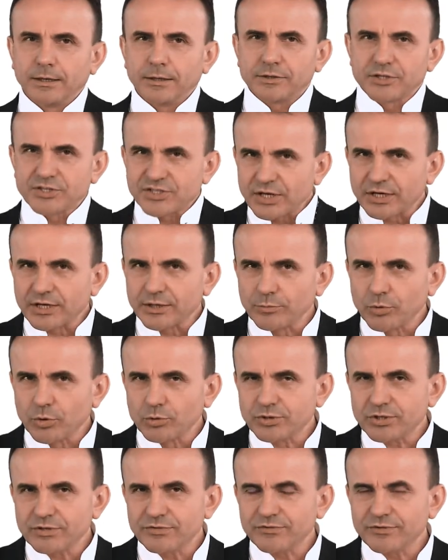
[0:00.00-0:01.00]
The second
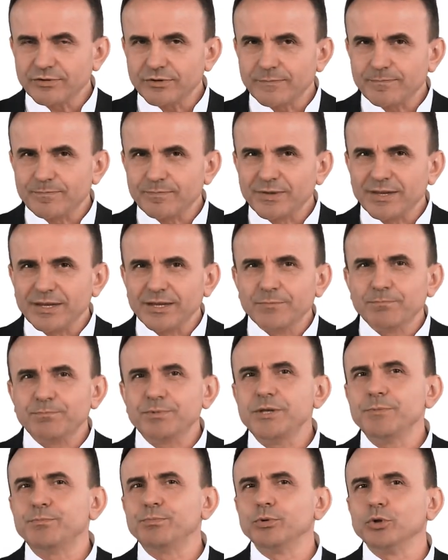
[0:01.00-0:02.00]
motive,
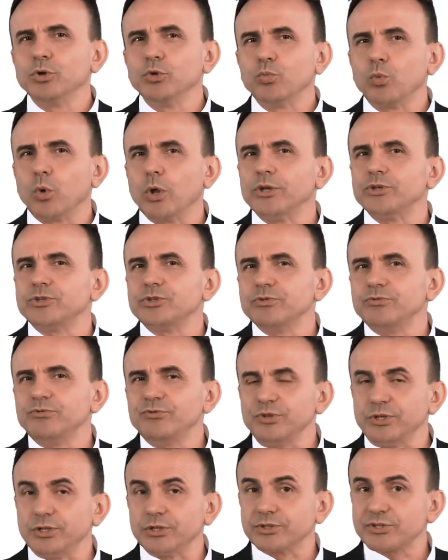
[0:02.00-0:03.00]
people want to
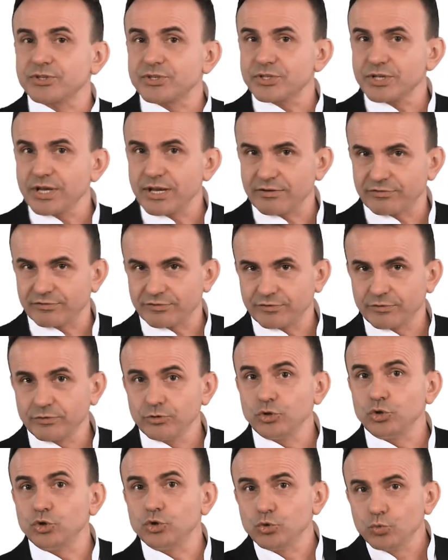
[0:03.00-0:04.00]
feel safe.
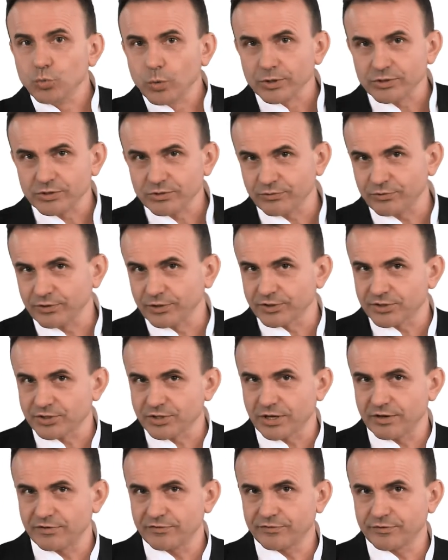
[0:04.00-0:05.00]
You want to feel
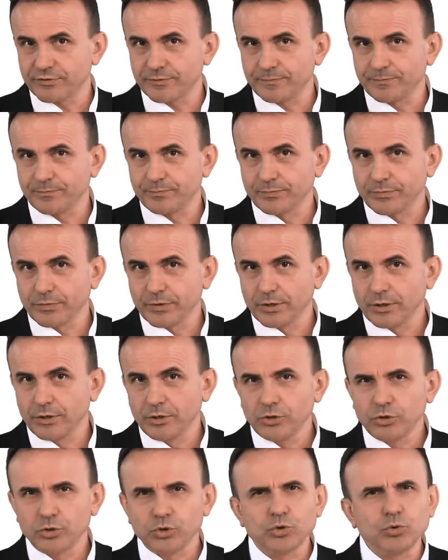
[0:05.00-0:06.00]
safe.
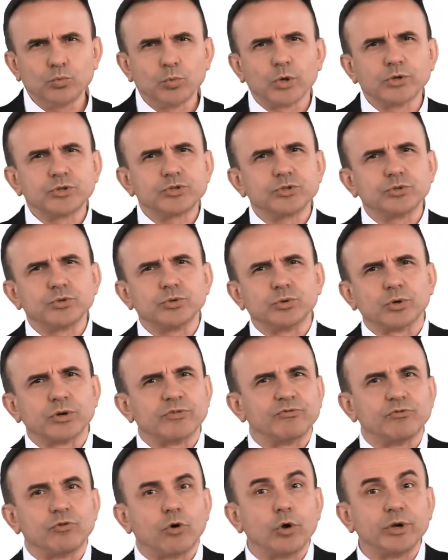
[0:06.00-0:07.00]
You want to
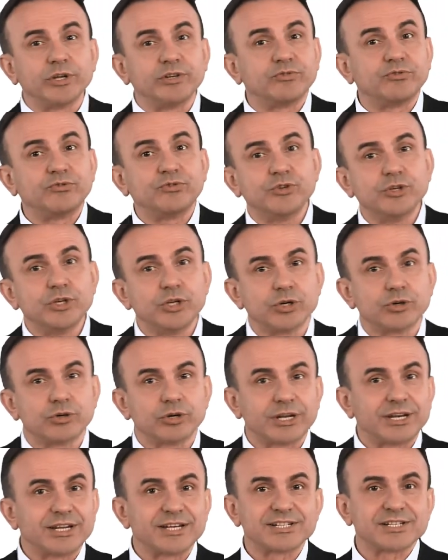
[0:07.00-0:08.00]
avoid fear
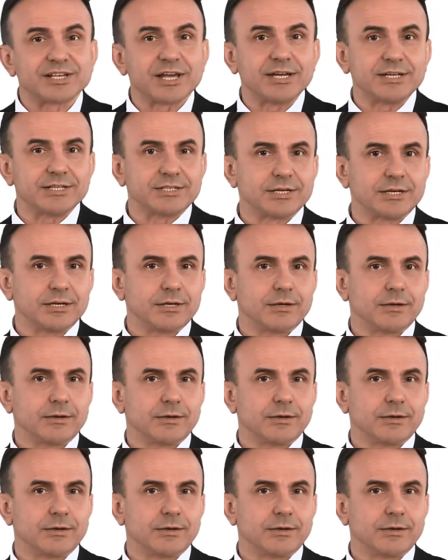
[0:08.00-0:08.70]
and anxiety.